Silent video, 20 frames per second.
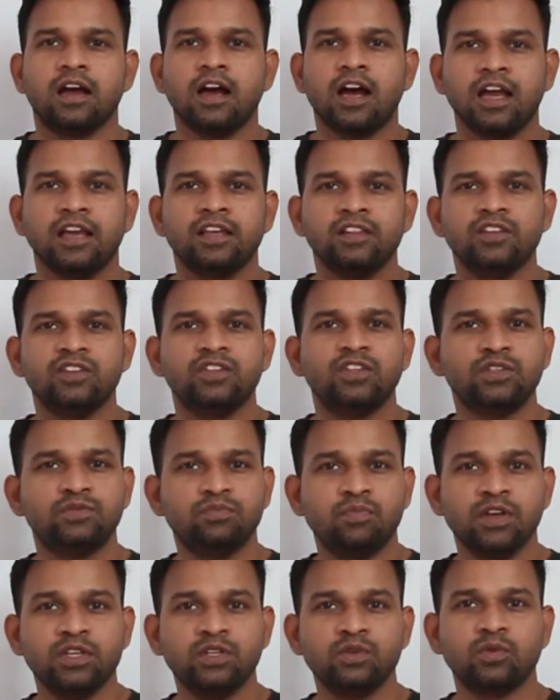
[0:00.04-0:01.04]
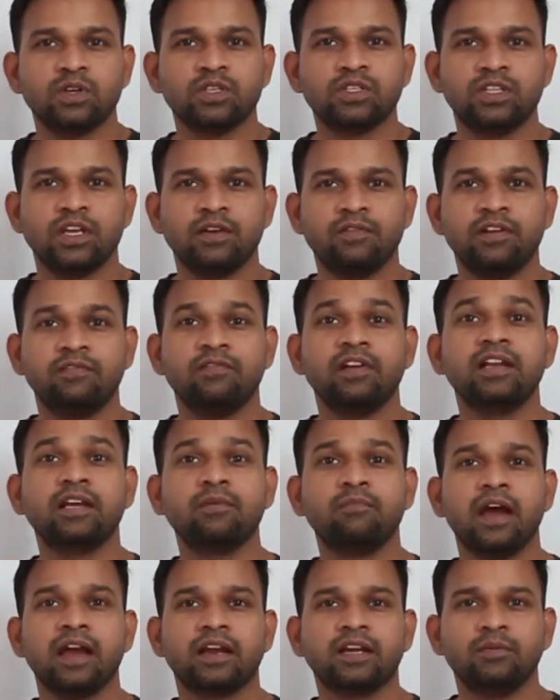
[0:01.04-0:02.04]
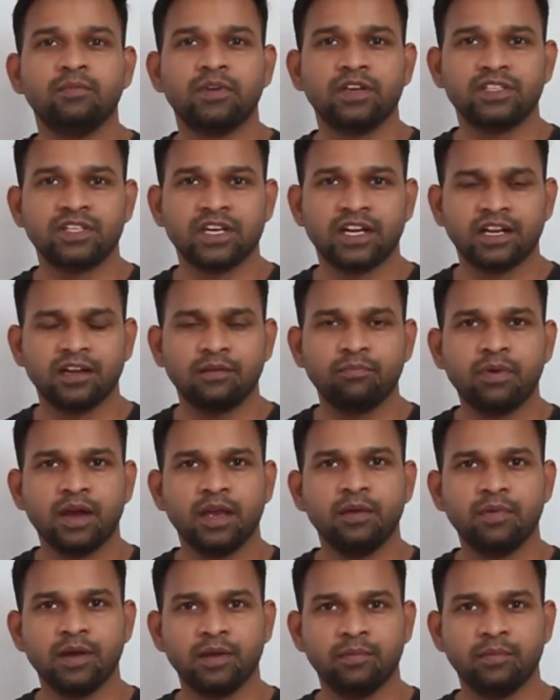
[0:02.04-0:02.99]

Hi, this is Baiju Vasudev and welcome back to my channel Pi by